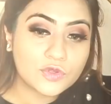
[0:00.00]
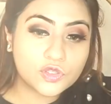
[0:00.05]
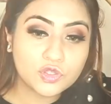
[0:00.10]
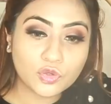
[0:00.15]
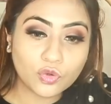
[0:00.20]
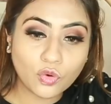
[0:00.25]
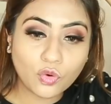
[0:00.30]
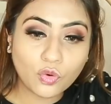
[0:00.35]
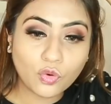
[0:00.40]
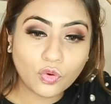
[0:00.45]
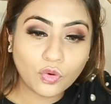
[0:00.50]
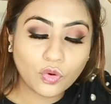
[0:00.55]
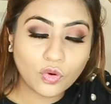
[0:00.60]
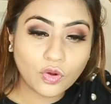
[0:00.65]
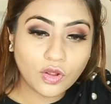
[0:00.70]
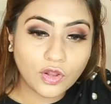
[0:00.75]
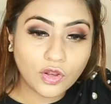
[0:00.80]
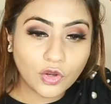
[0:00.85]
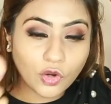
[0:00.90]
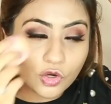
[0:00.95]
so
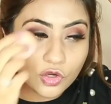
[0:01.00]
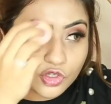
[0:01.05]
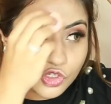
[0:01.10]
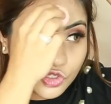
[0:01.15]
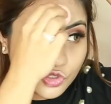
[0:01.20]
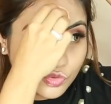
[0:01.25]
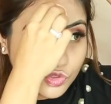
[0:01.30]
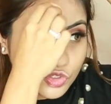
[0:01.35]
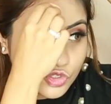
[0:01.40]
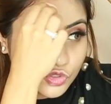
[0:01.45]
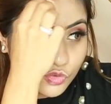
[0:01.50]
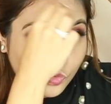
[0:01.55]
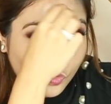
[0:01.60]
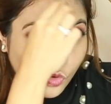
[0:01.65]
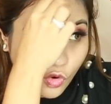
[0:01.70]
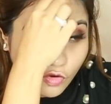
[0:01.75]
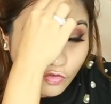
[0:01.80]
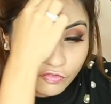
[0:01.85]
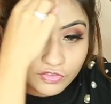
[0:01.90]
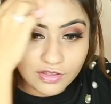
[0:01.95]
not used
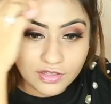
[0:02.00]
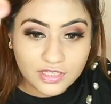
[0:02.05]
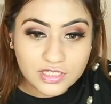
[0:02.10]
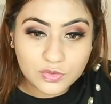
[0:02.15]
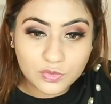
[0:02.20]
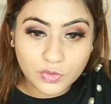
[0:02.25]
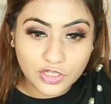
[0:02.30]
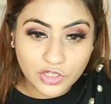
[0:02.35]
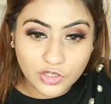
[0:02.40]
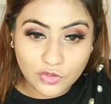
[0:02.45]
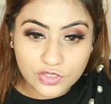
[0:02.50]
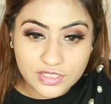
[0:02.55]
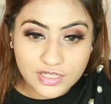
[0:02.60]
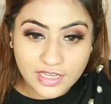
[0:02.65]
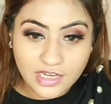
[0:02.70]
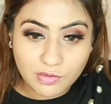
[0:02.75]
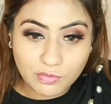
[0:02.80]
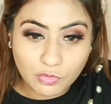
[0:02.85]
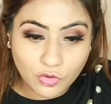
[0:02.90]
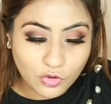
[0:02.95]
to of these videos
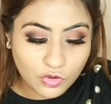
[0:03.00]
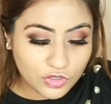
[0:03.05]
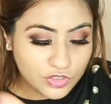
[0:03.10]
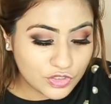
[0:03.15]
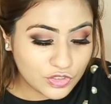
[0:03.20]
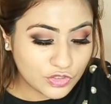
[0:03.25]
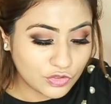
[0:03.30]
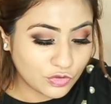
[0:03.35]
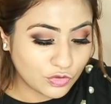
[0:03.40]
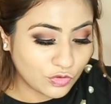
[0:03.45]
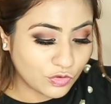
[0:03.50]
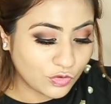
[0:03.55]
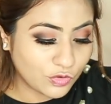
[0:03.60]
anymore so